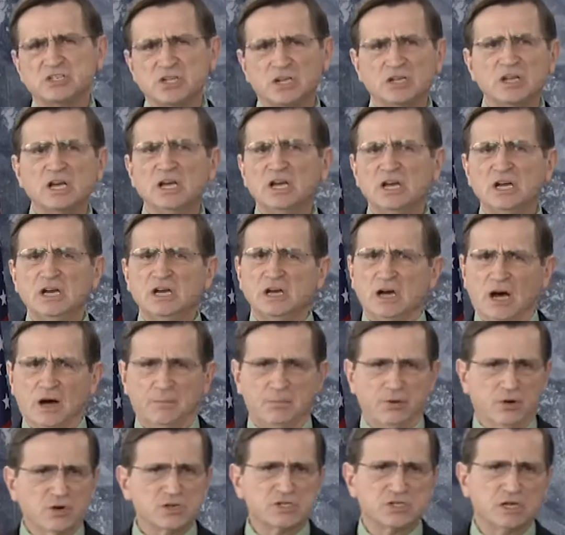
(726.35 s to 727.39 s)
and a
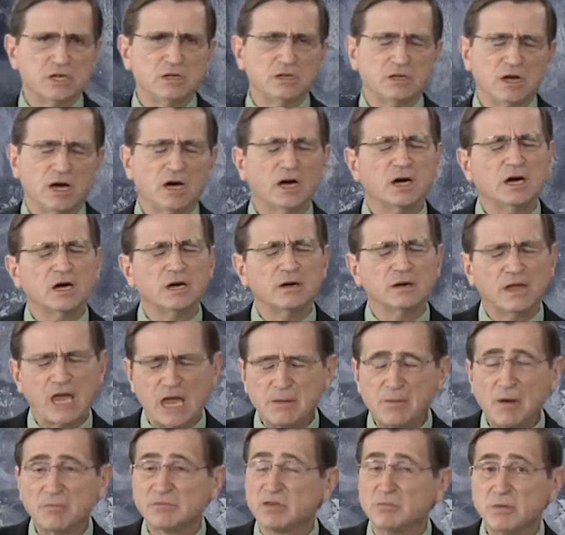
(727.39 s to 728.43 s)
person
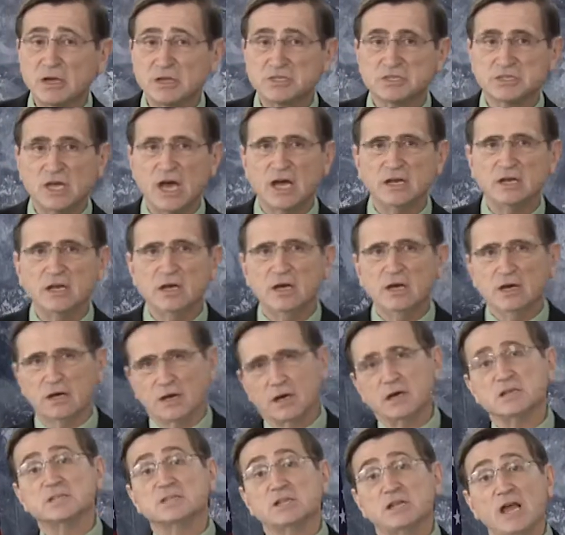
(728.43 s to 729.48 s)
came up to me and said,
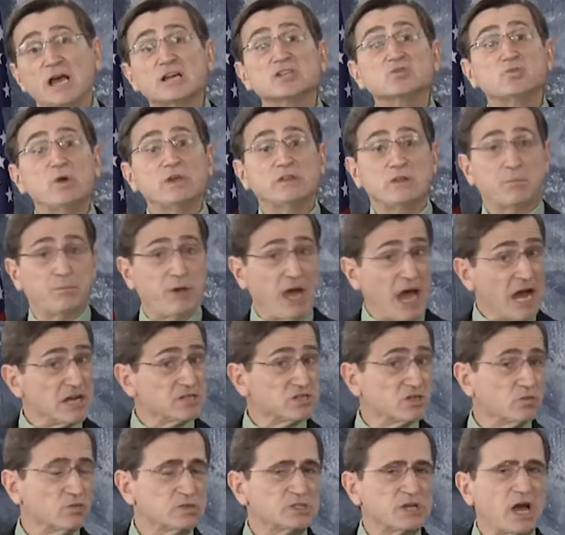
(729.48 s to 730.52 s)
because the next week the
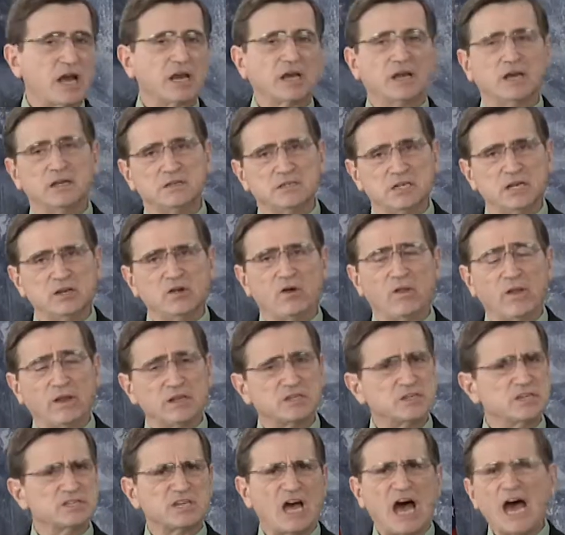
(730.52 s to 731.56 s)
pastor was going to continue on that. He
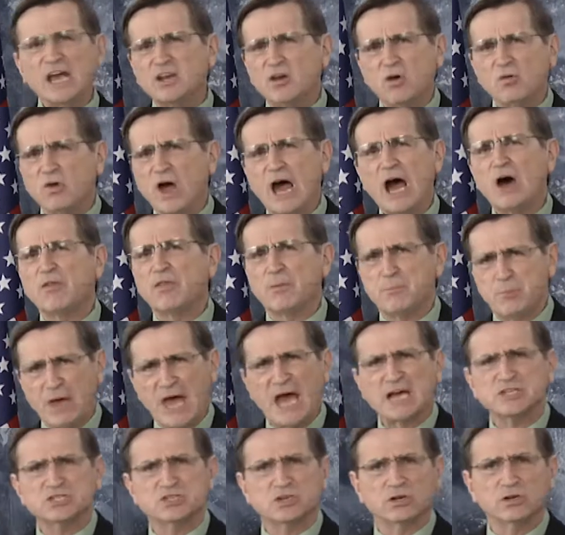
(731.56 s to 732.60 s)
says, I don't know how the
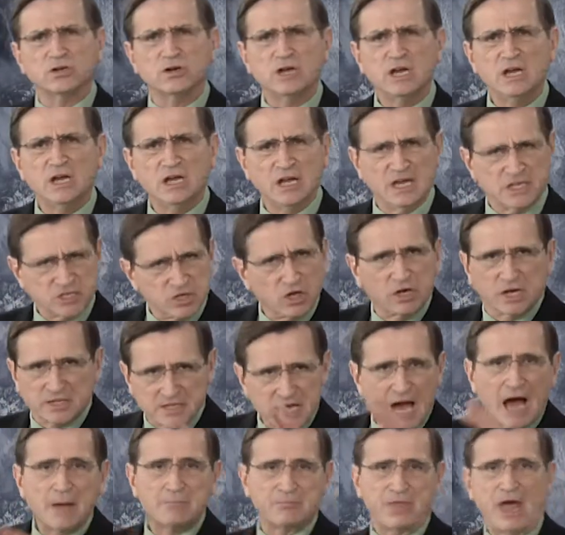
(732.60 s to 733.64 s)
pastor is going to
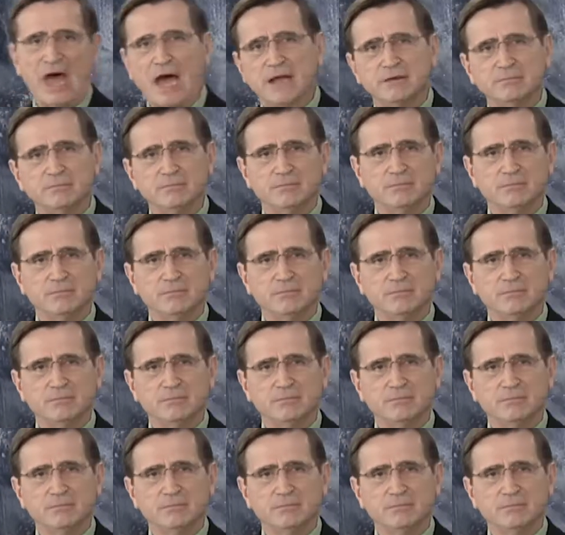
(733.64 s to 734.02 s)
top that.